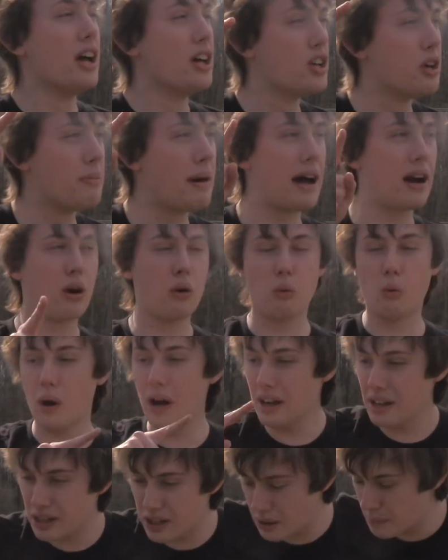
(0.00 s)
no matter
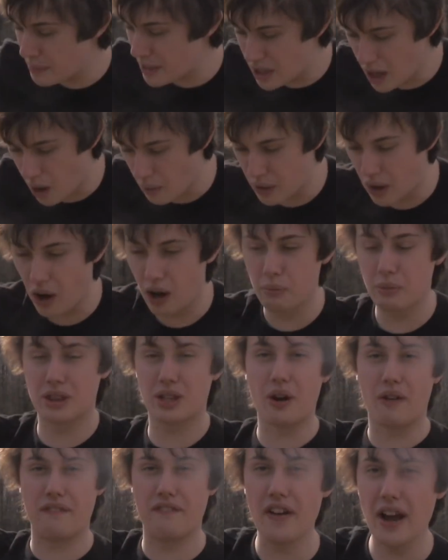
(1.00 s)
what could be going on with
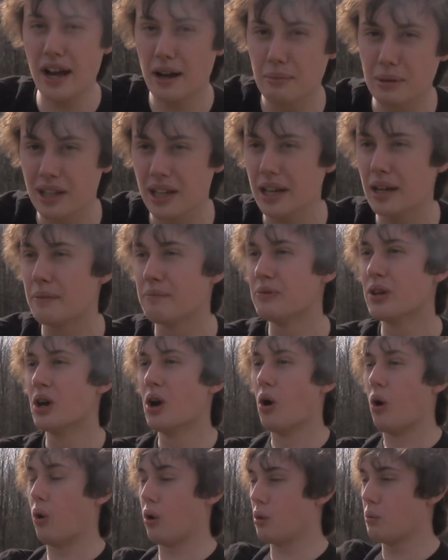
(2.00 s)
your family
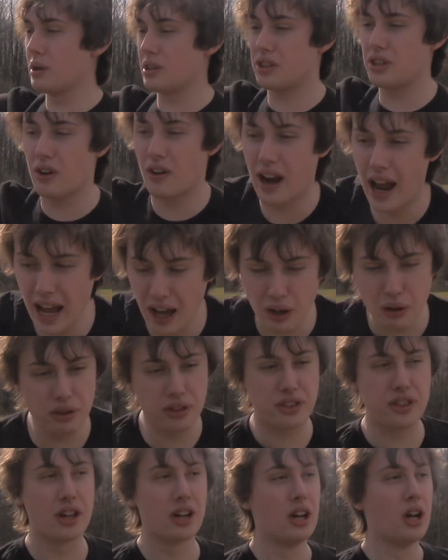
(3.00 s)
or with your
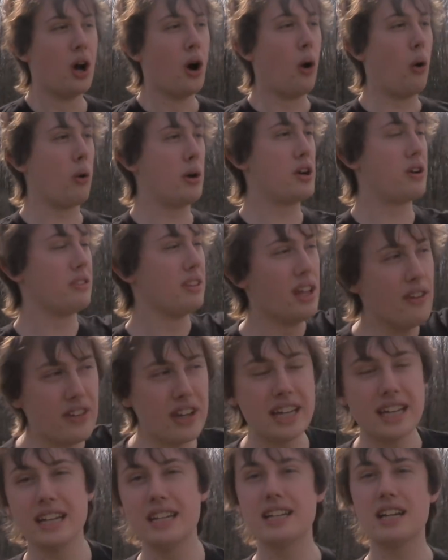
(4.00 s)
health or your
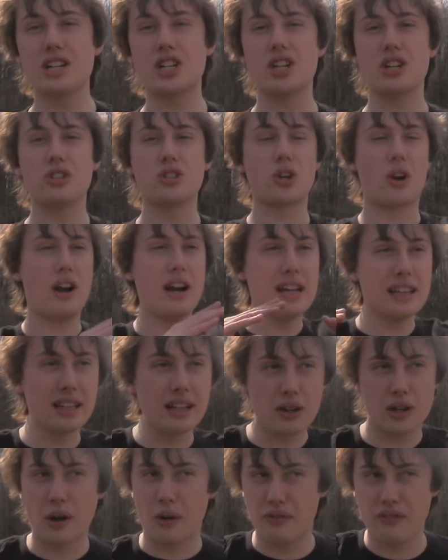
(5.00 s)
living conditions or anything,
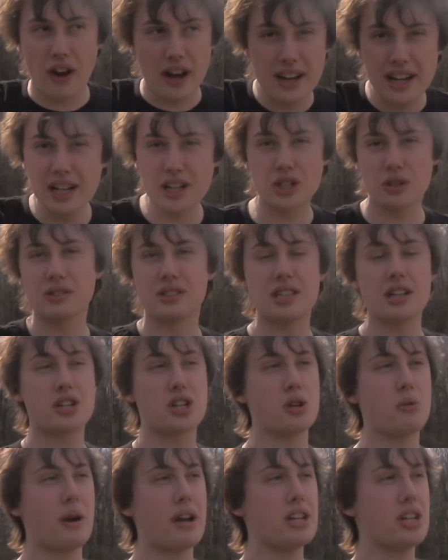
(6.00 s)
or your financial
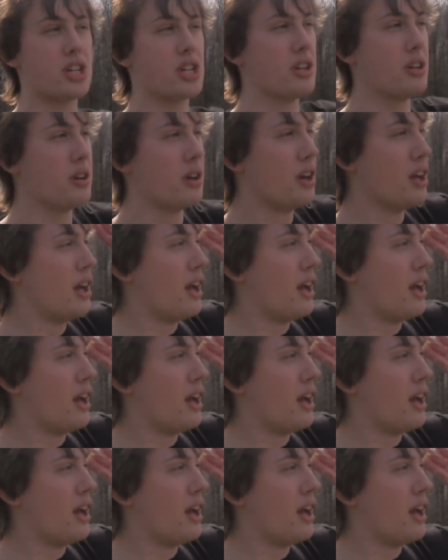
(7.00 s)
situation,